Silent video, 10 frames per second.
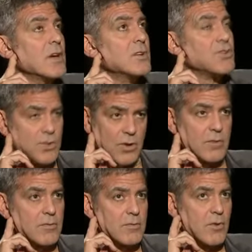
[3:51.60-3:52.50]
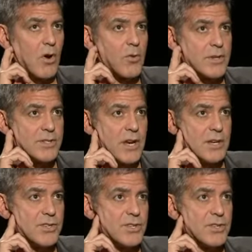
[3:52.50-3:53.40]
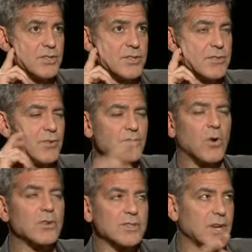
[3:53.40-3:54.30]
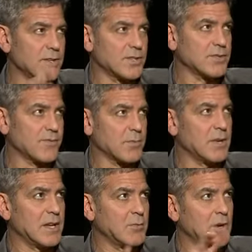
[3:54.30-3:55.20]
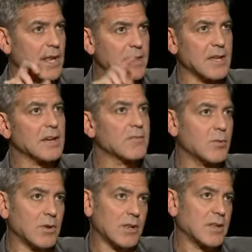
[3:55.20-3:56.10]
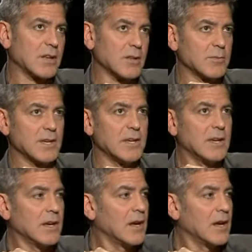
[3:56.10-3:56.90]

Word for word: Sure. Always changes. The future always changes for me. What I think of it, what I think it'll be.